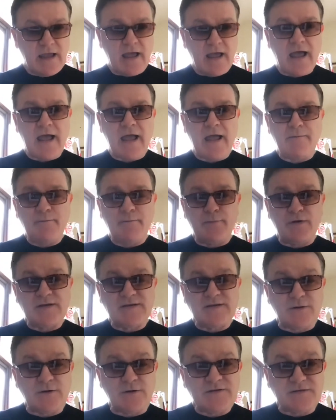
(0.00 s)
But
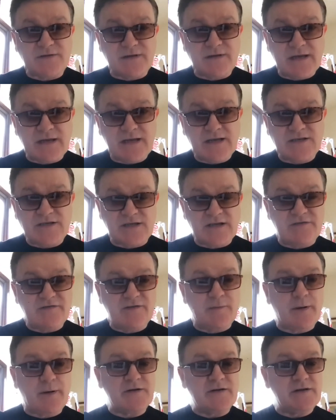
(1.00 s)
it's also the need to give the
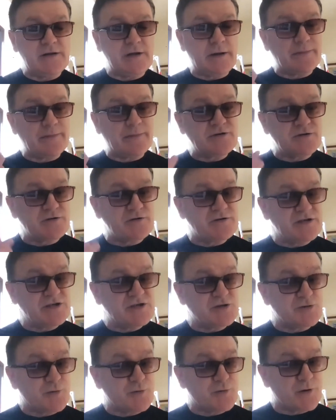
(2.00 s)
body the opportunity
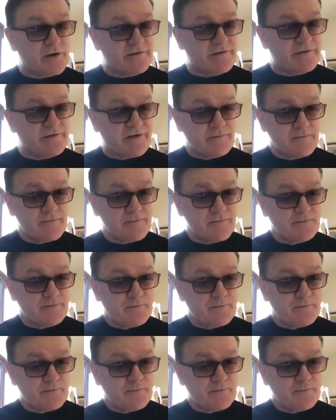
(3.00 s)
to recover.